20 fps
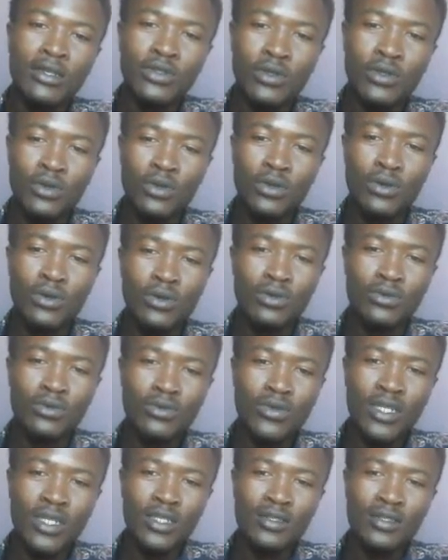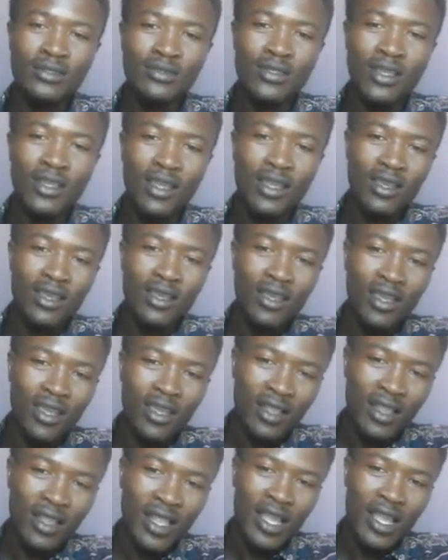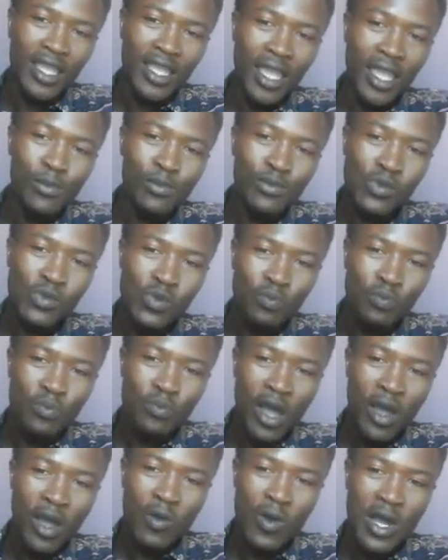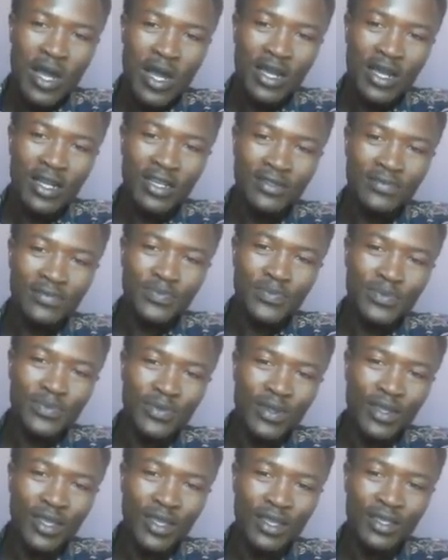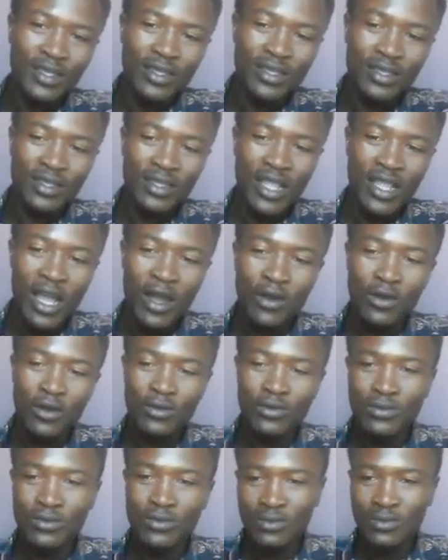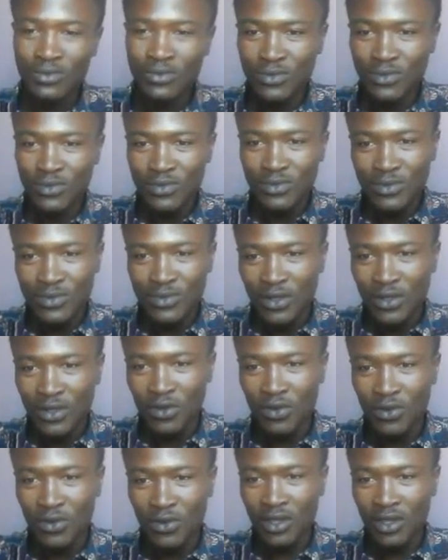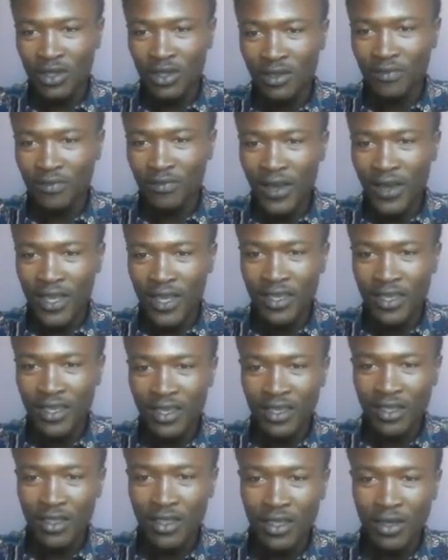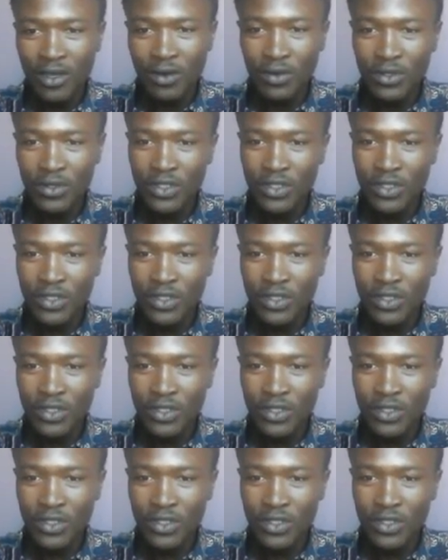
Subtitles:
So when Hitler came to power, he's now unifying the